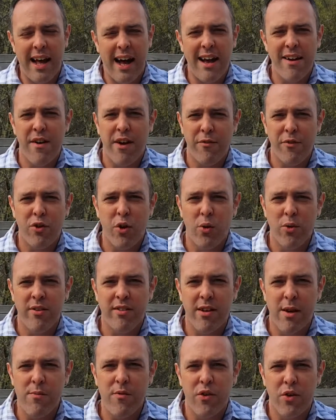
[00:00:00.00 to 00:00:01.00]
I've told
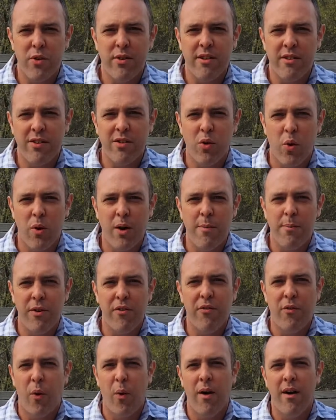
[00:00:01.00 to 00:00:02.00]
some of you this story
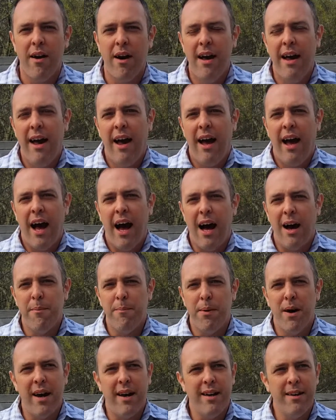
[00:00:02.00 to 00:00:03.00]
before,
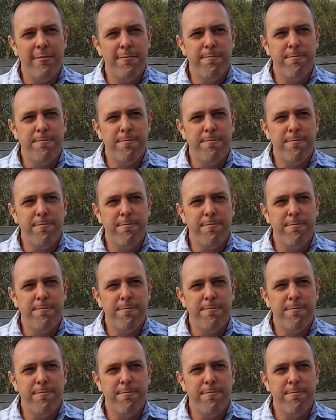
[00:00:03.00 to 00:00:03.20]
but